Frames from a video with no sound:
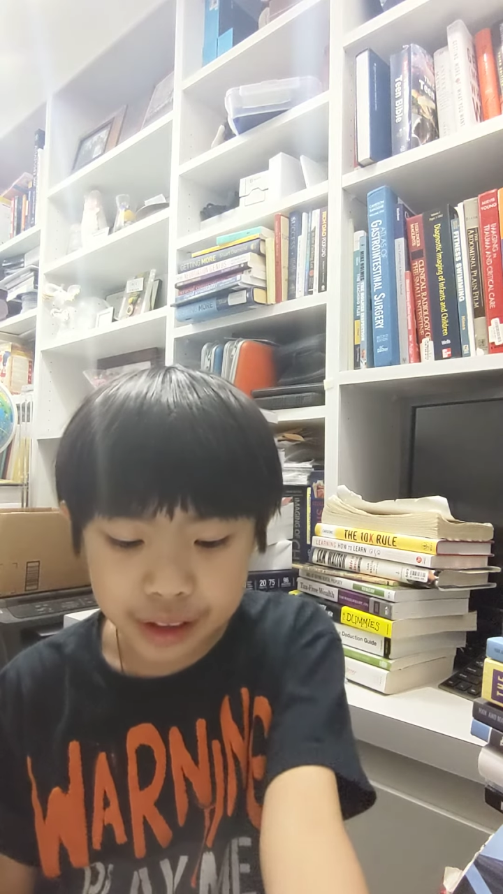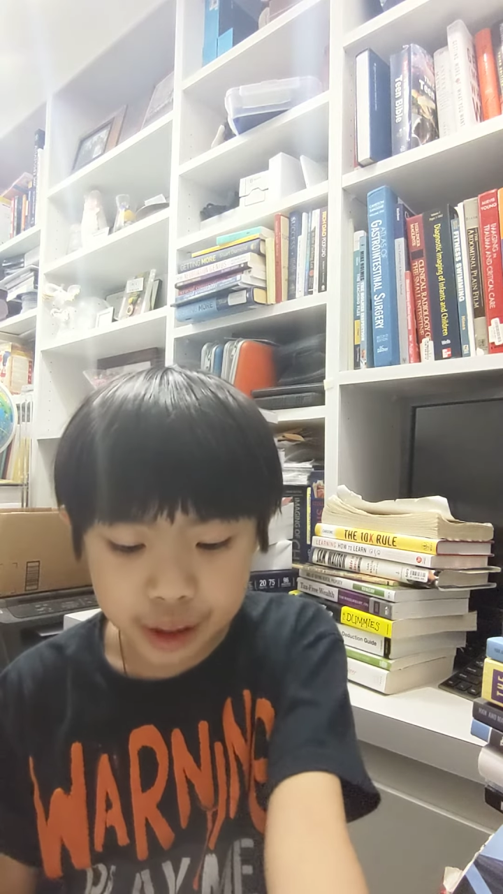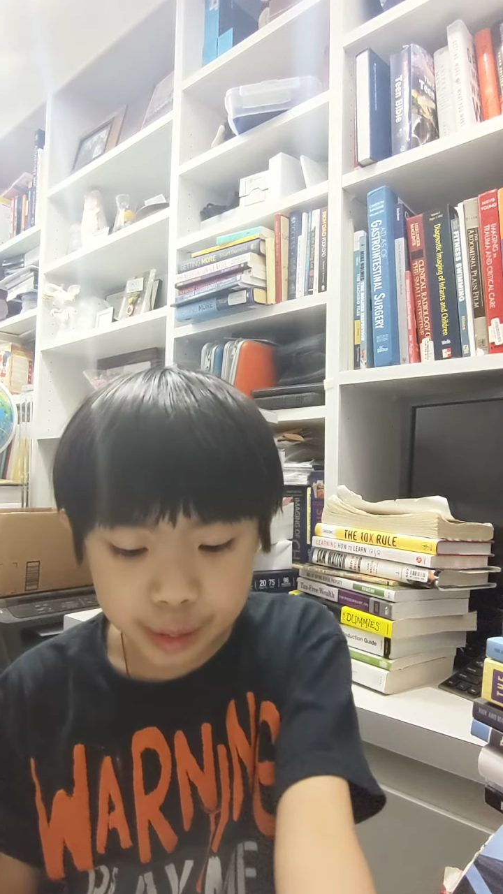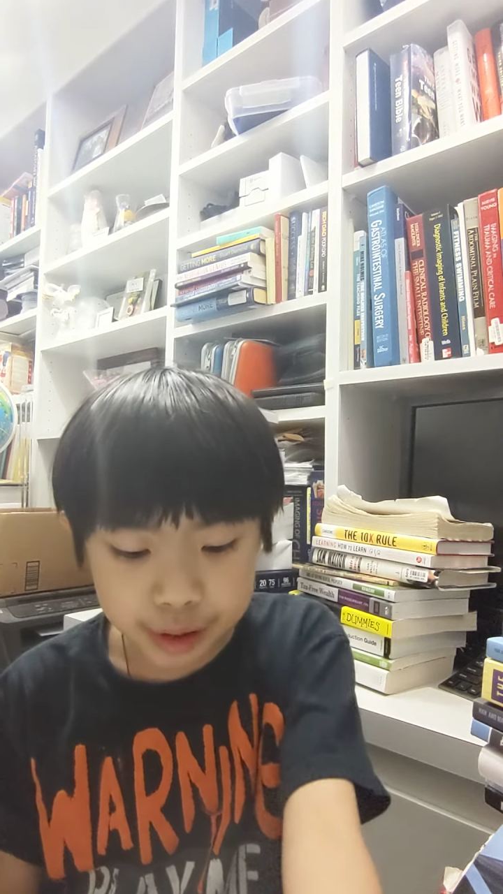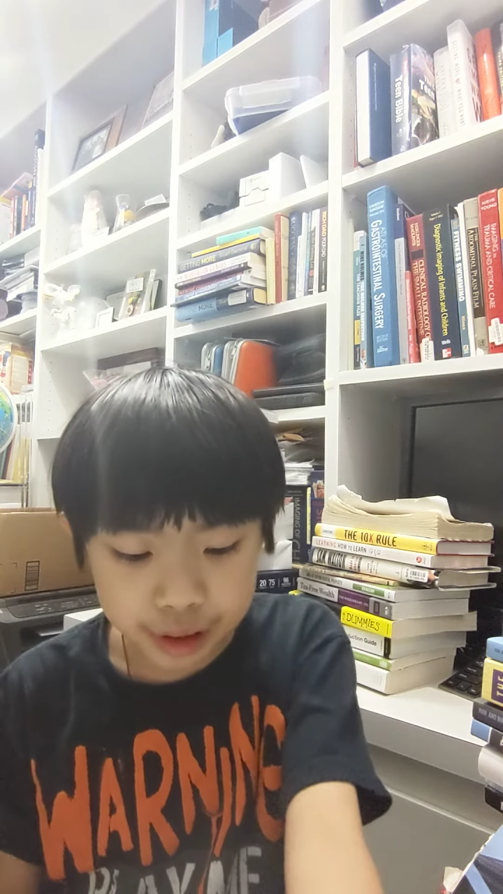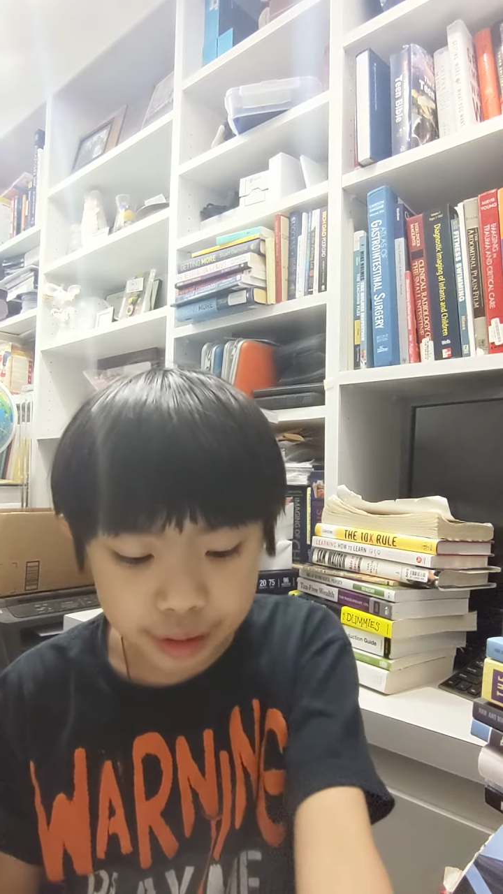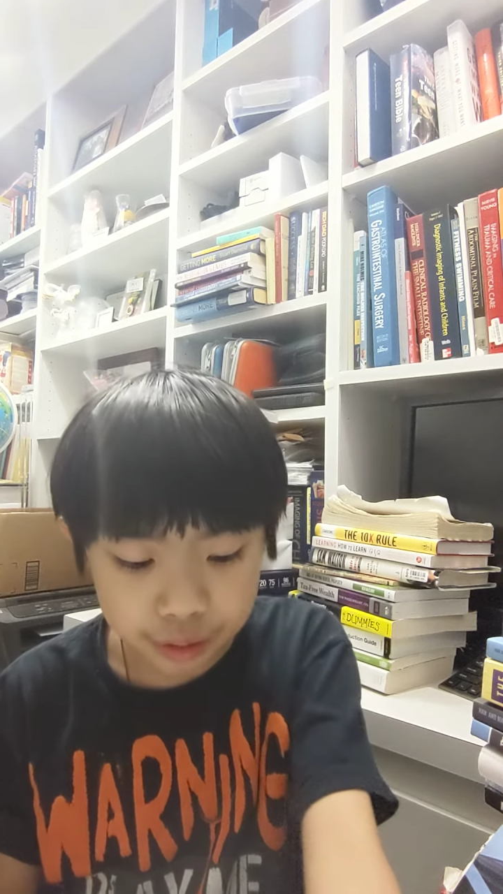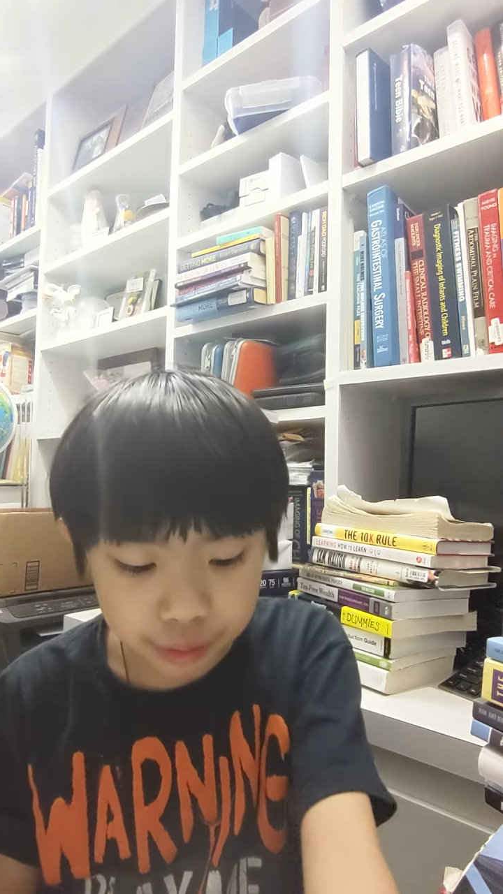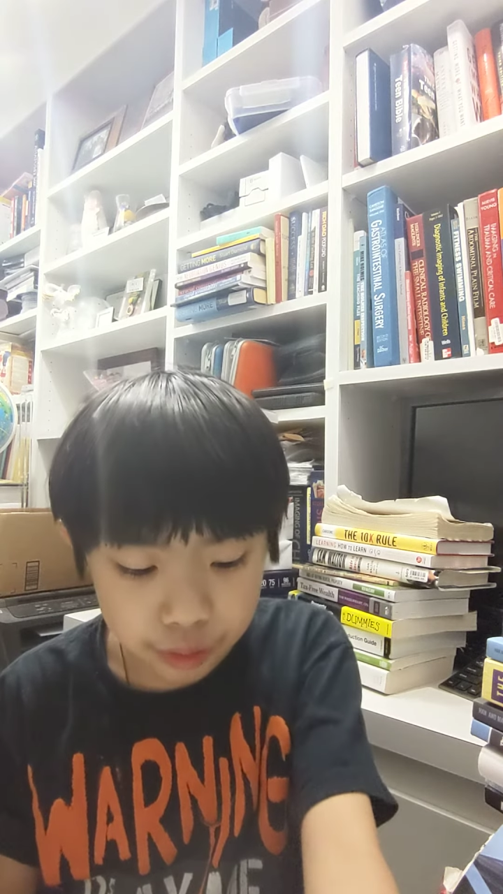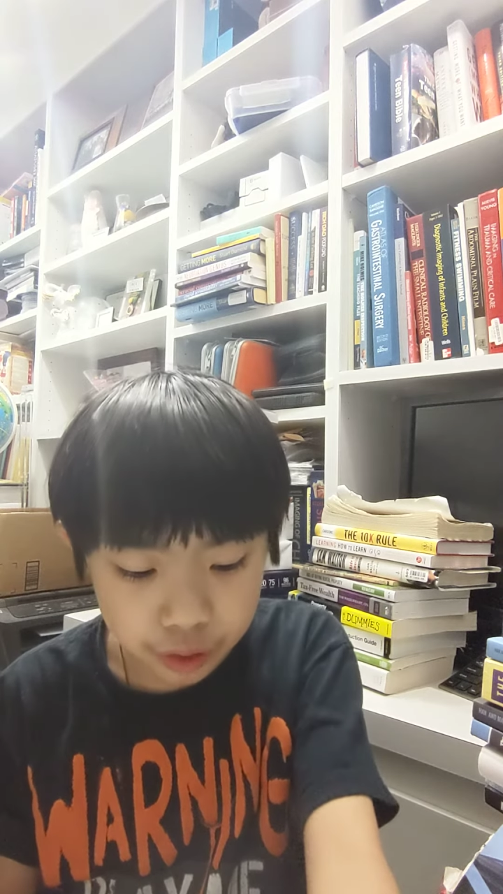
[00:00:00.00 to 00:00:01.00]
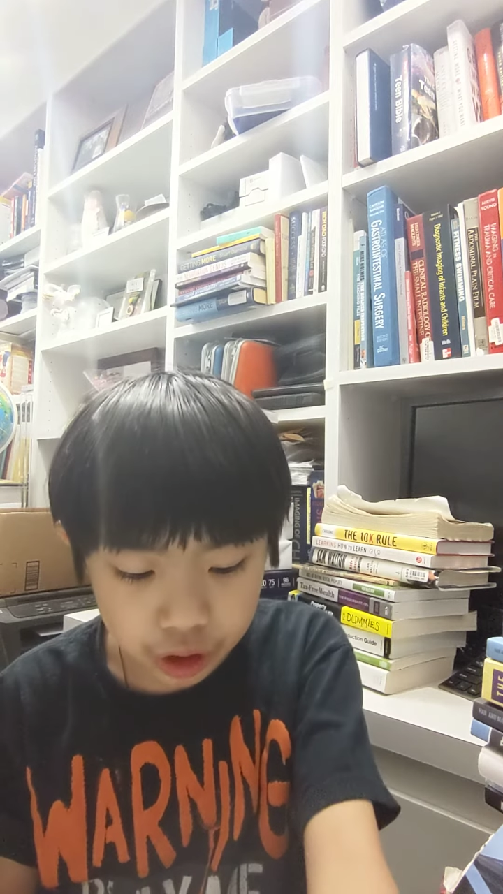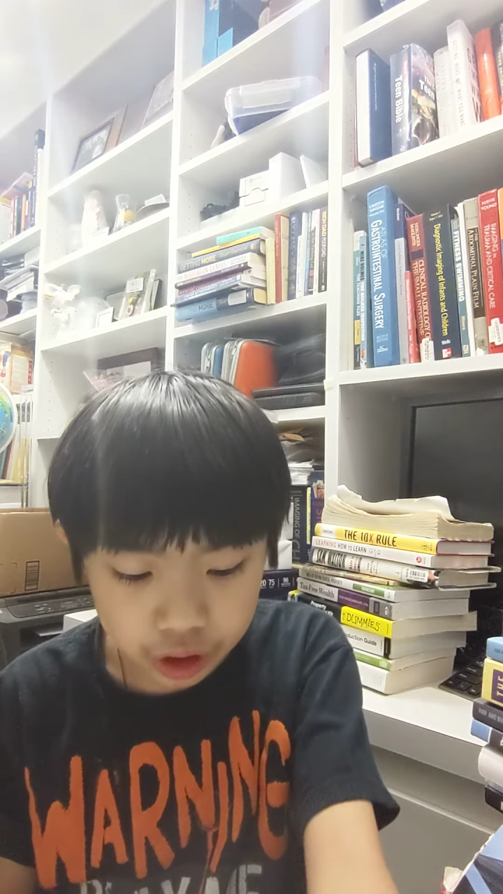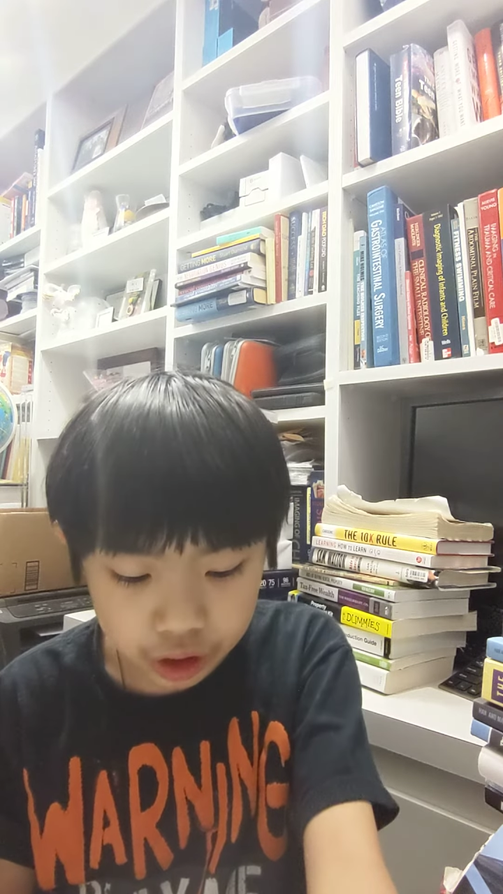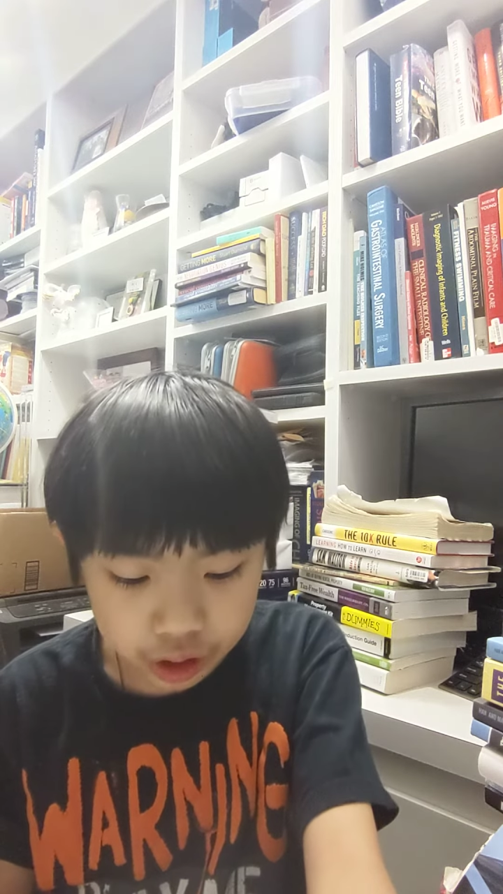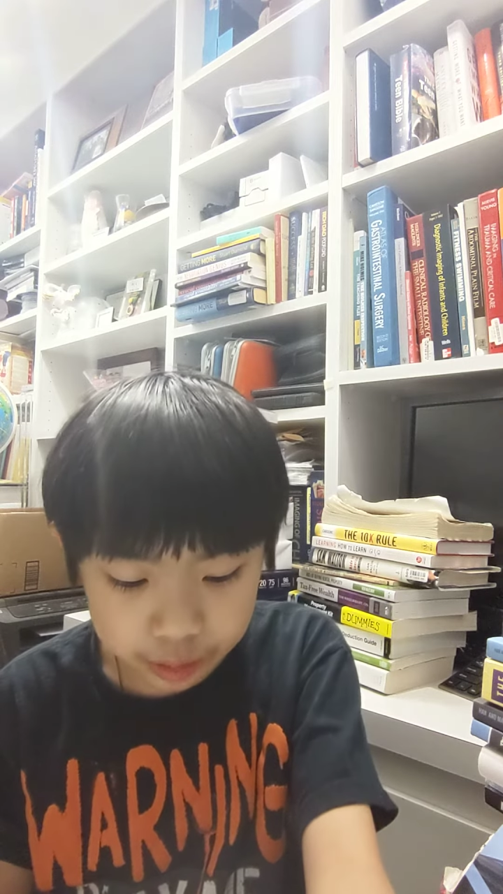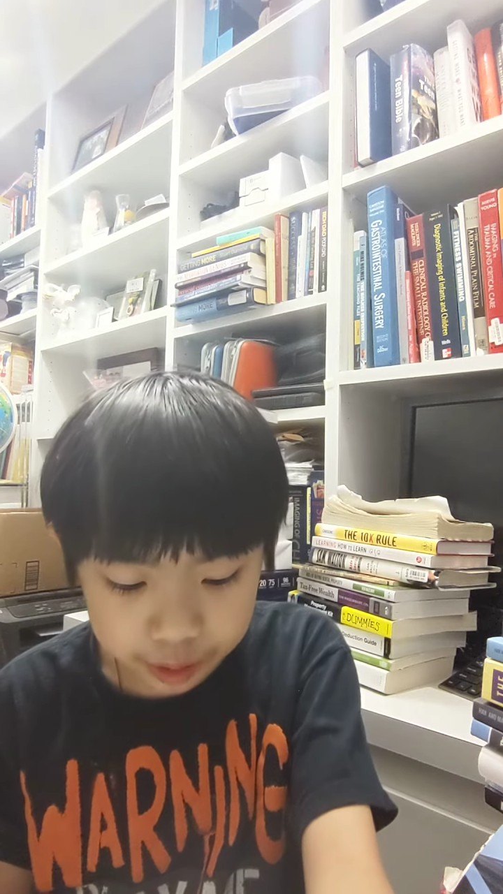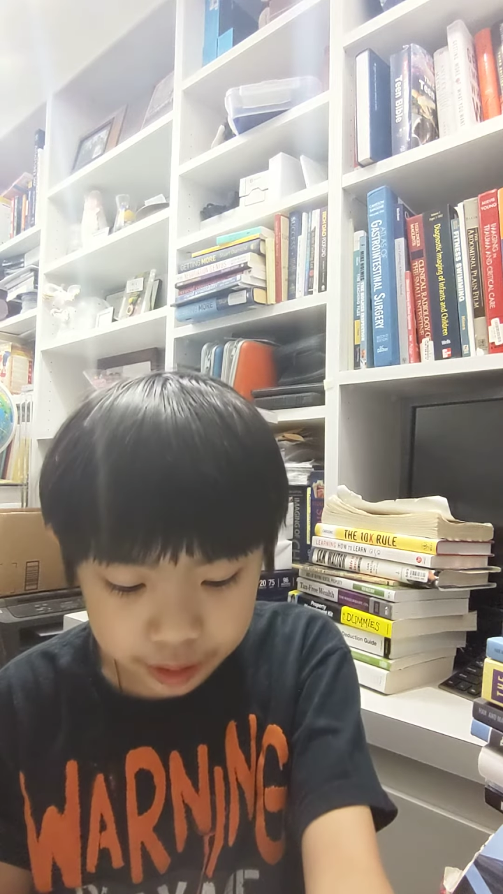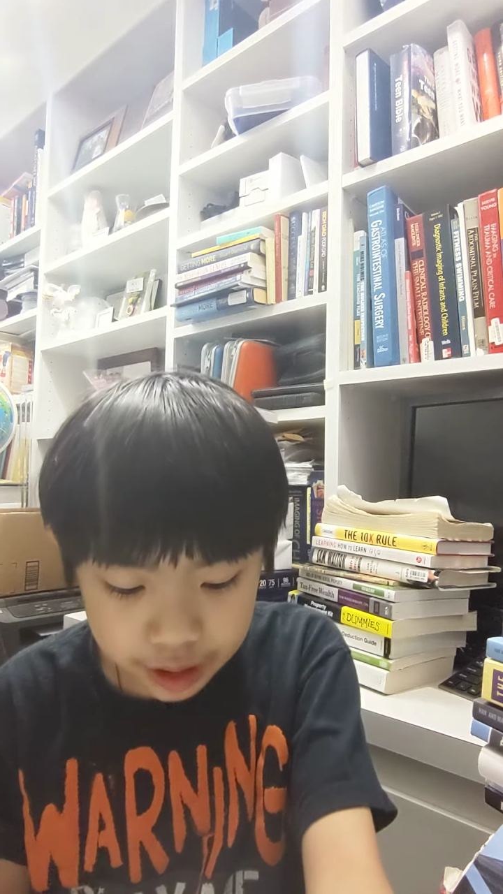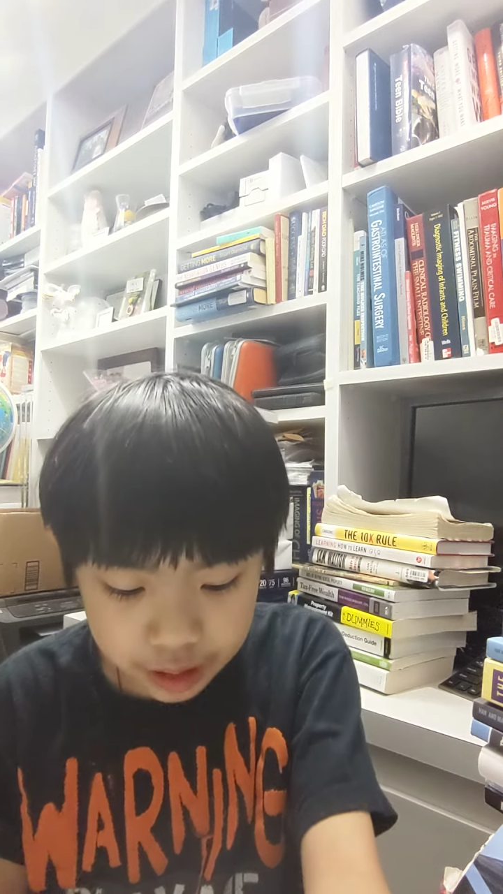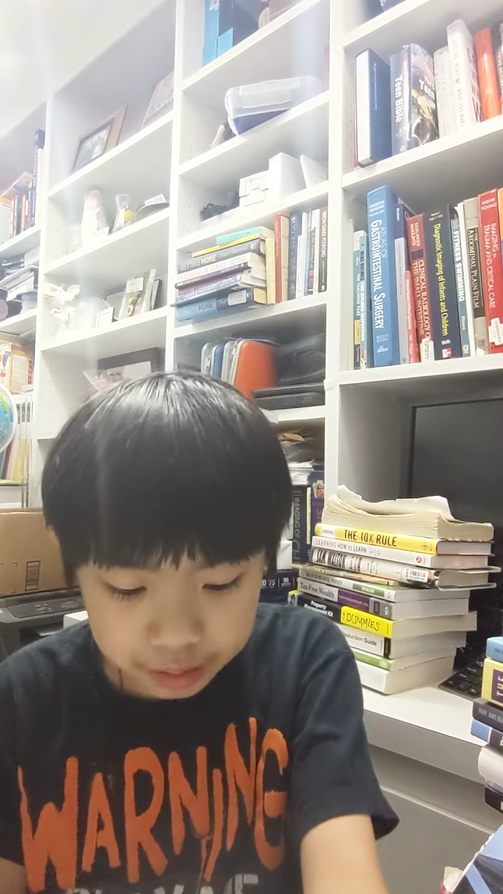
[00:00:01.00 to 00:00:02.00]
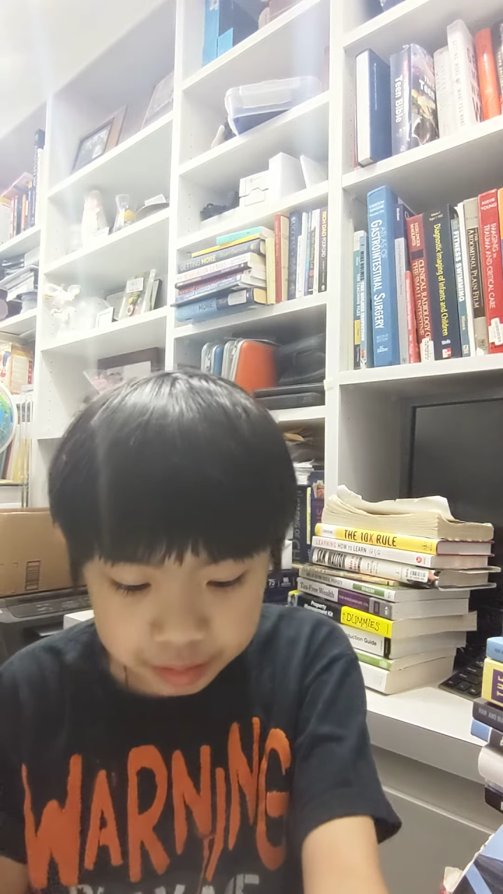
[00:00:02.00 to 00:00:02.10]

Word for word: coming down the road economically.